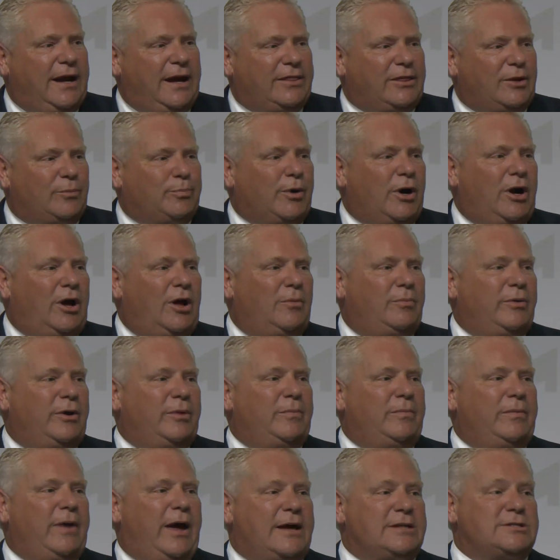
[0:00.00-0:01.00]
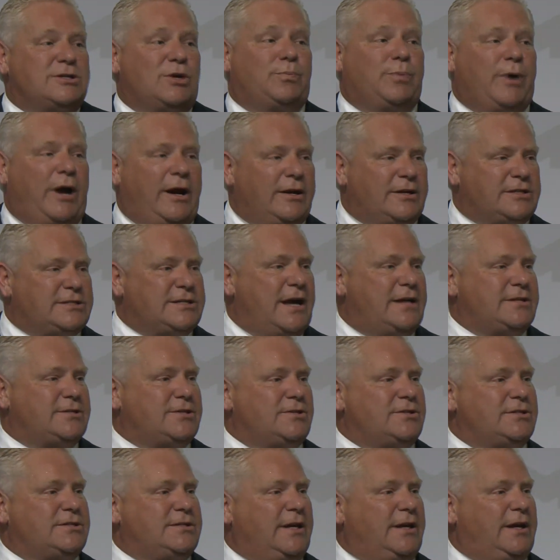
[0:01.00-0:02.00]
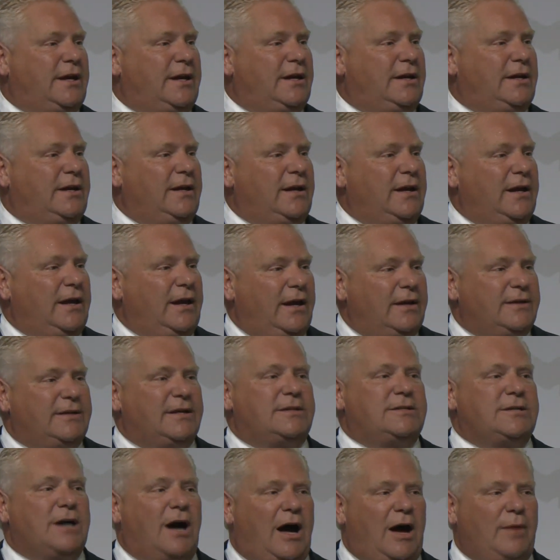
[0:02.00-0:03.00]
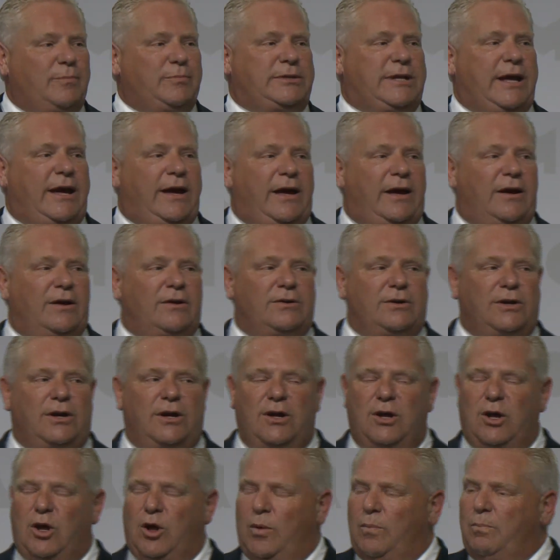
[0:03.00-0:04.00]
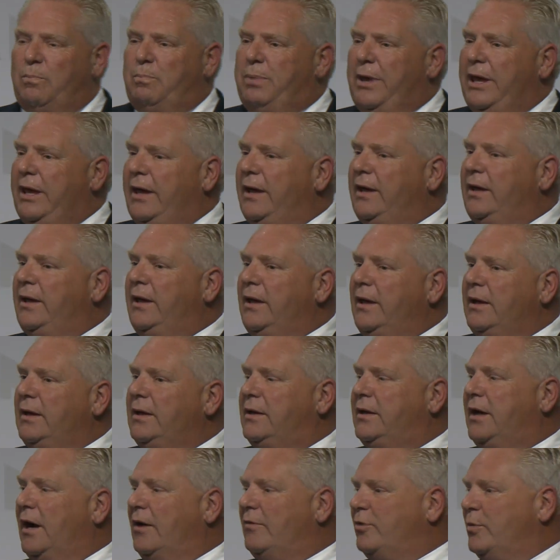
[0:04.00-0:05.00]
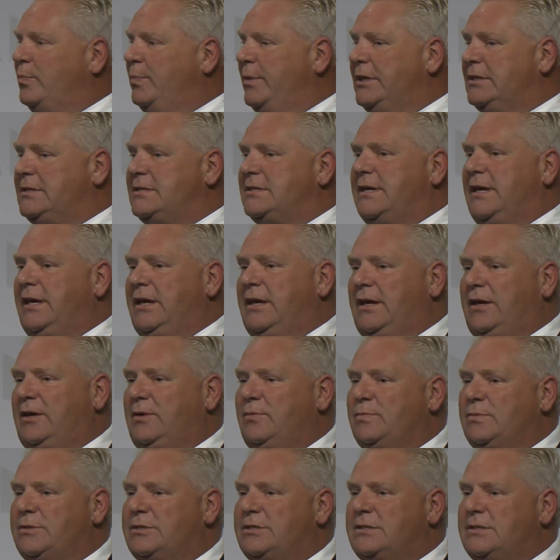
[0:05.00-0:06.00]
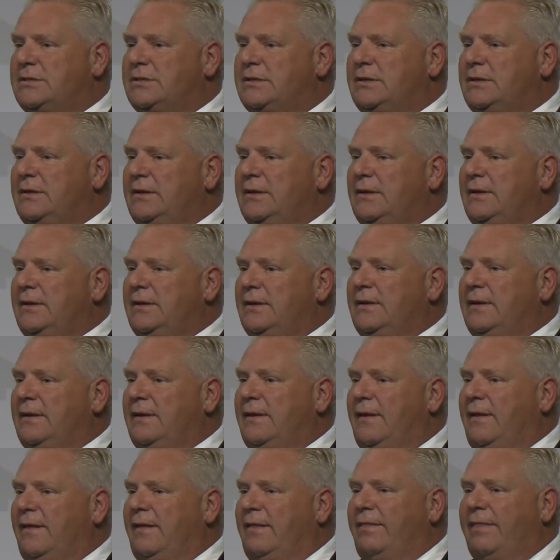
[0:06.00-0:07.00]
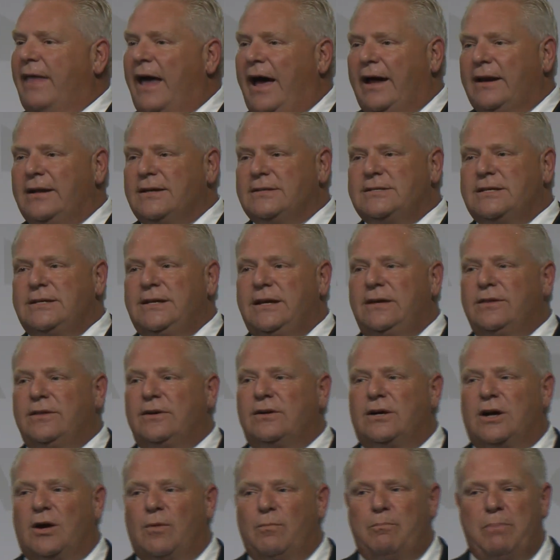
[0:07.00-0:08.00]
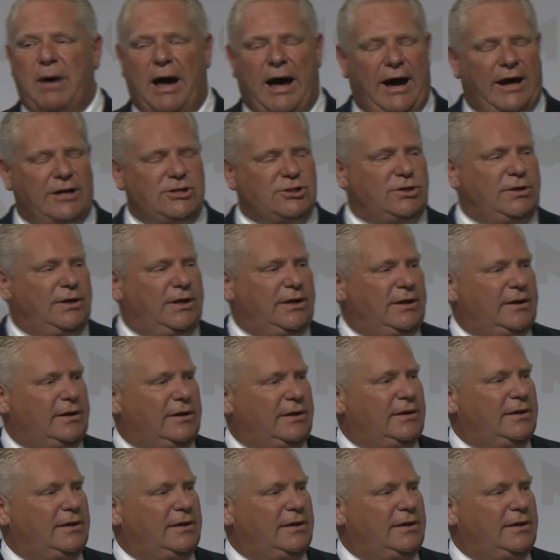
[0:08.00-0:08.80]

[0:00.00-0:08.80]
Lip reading: at the problem as our predecessors did into top-down, big government schemes. That is neither compassionate